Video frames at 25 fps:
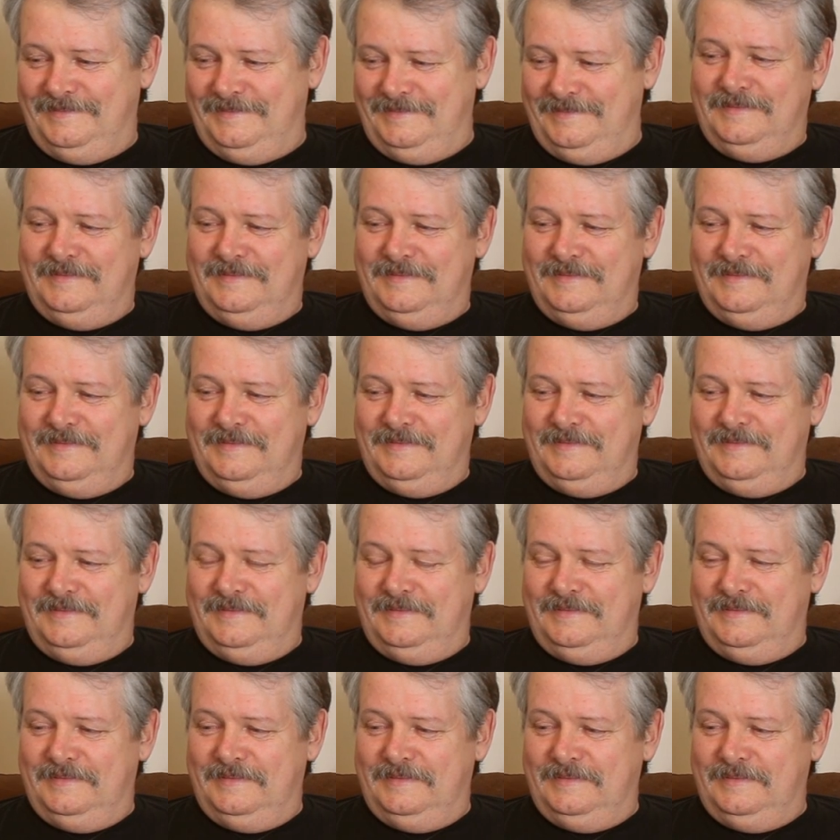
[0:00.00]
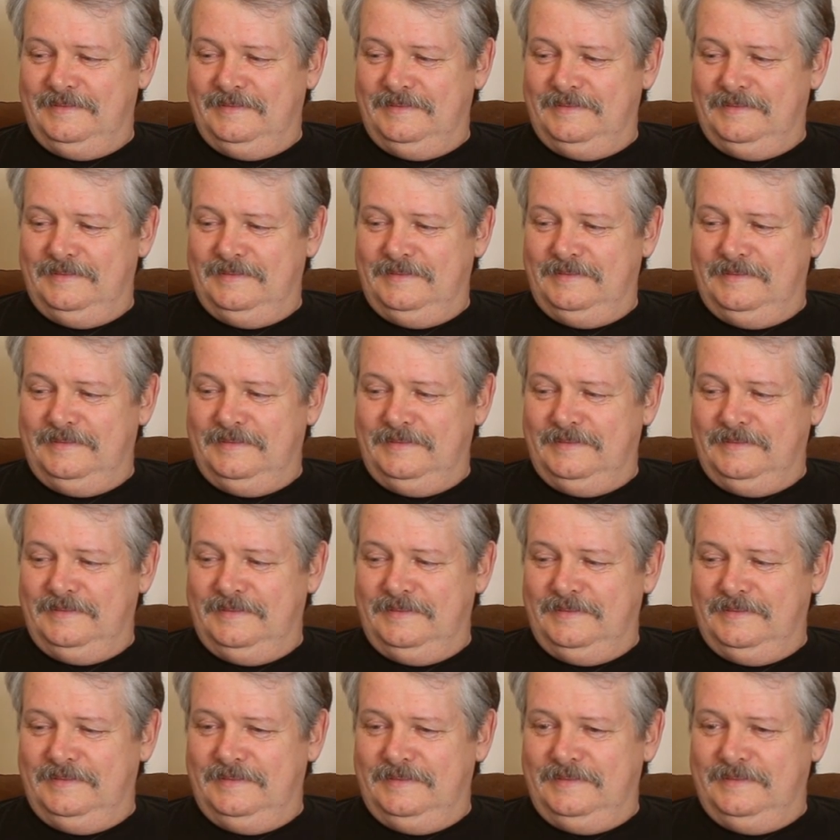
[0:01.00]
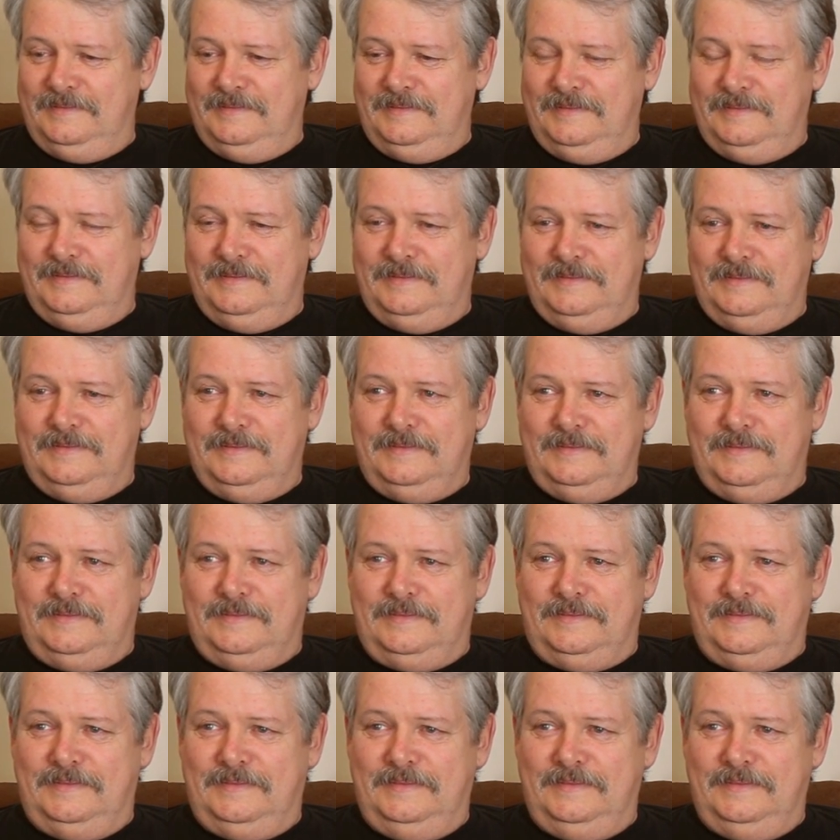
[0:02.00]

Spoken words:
This person isn't speaking.